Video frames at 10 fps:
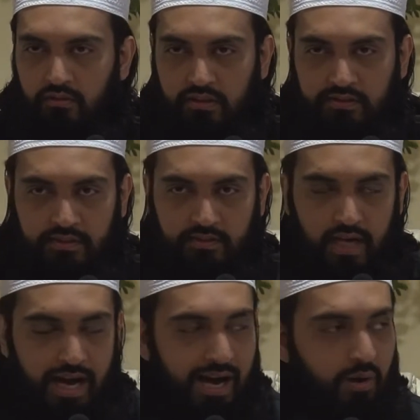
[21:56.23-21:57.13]
this is
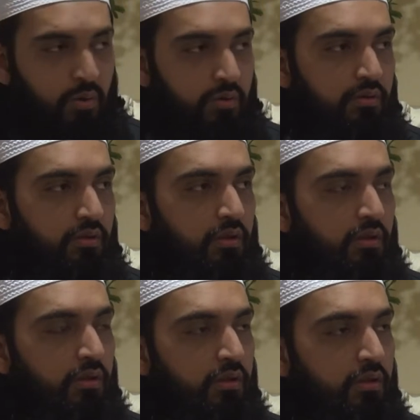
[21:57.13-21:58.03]
how
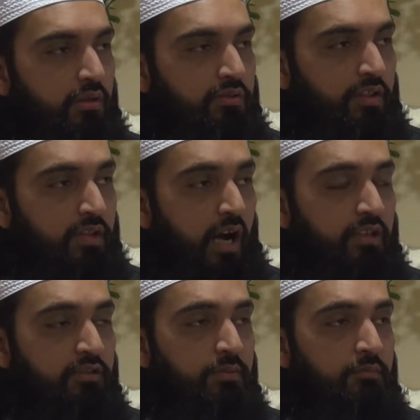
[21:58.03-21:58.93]
Sayyidina
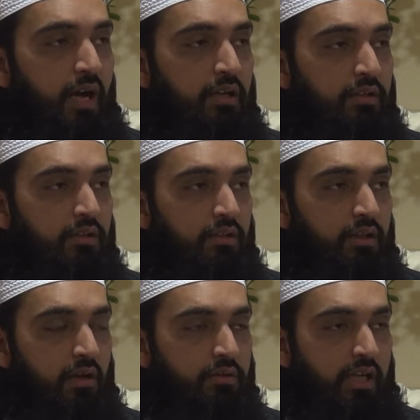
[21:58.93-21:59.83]
Anas bin Malik
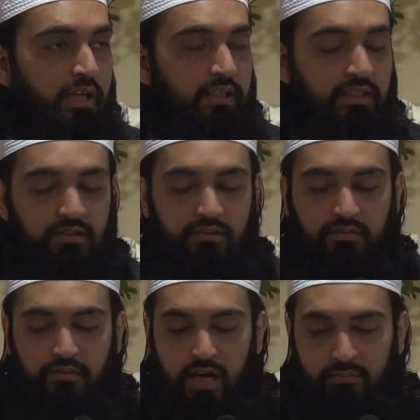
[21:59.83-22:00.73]
radiallahu ta'ala, and he
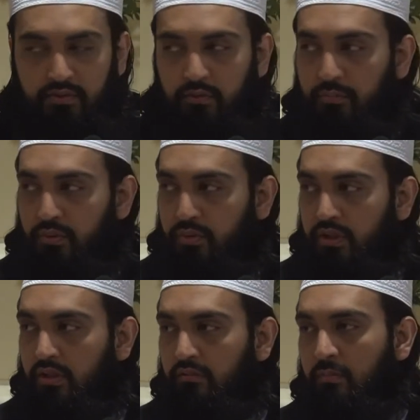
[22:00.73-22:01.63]
describes the
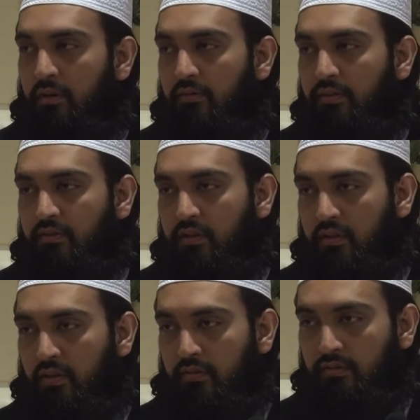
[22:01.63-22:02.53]
beauty of the Prophet
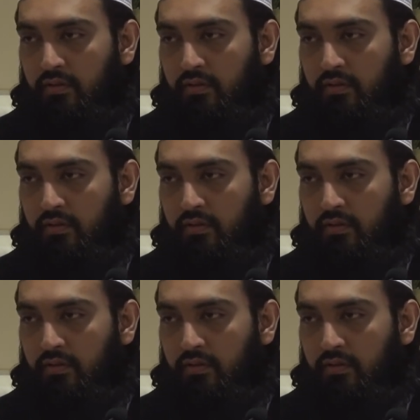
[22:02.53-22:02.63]
sallallahu